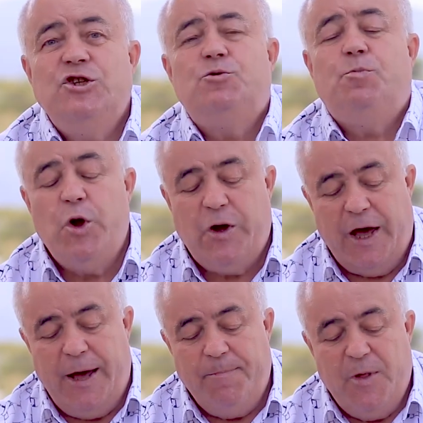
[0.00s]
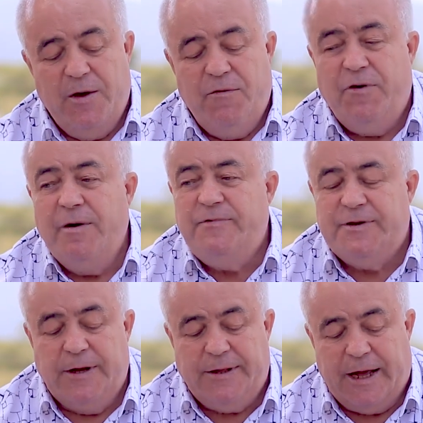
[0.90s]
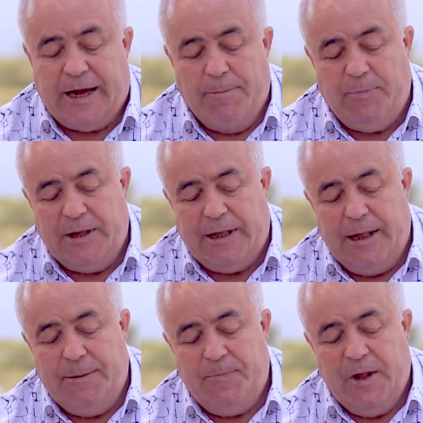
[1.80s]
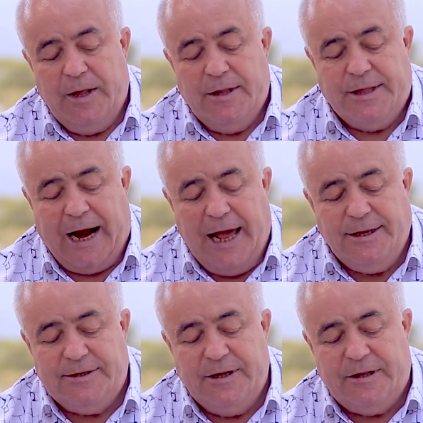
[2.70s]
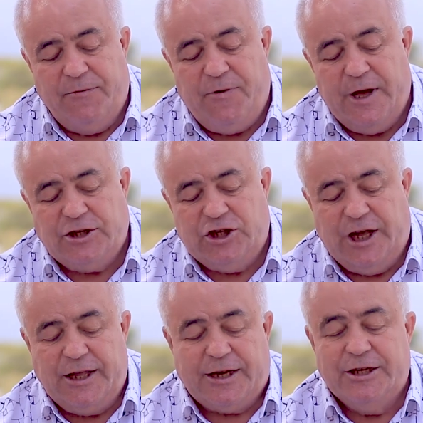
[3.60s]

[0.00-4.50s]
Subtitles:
In Sprüche 15. Kapitel 13. Vers steht